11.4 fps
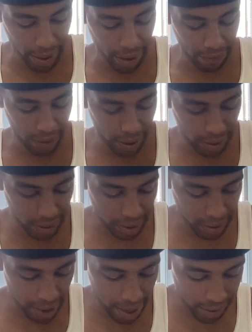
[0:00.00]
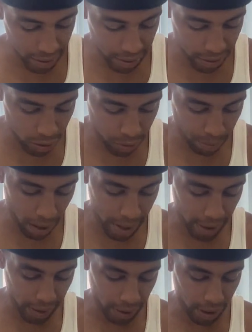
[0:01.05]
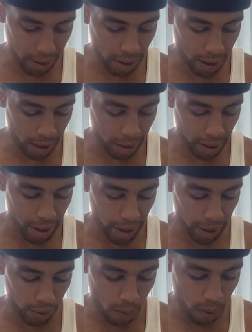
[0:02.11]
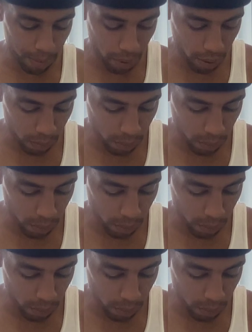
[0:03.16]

If the disease has spread in the cloth, in warp or